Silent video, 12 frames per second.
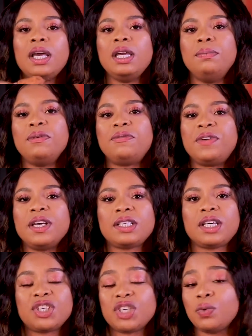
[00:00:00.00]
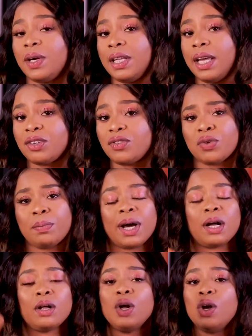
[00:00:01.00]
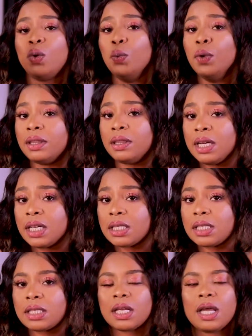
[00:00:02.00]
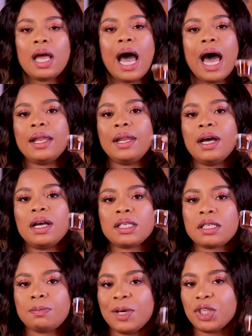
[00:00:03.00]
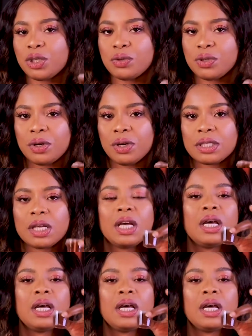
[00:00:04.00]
Ibifie's Kitchen went the extra mile with this and her special sauce.